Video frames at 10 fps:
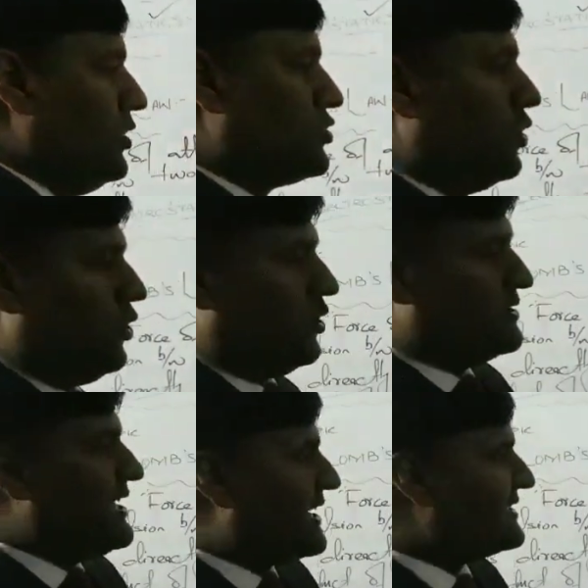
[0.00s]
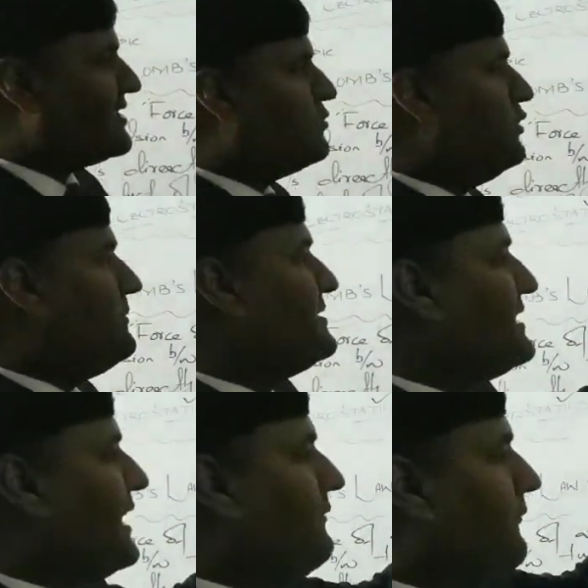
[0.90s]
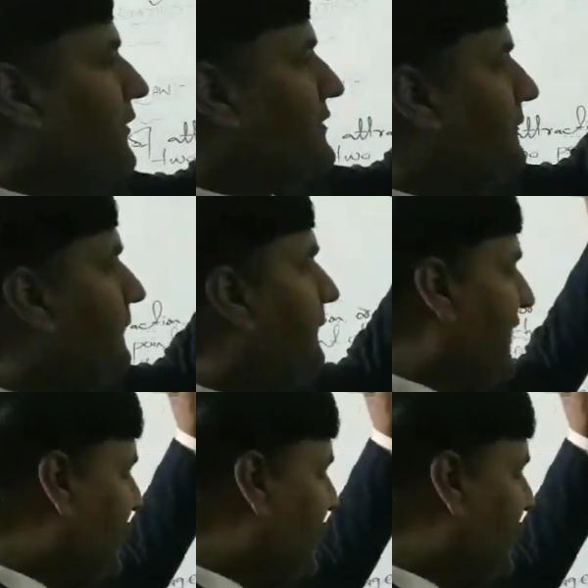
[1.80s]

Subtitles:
So that is the Coulombs law for the free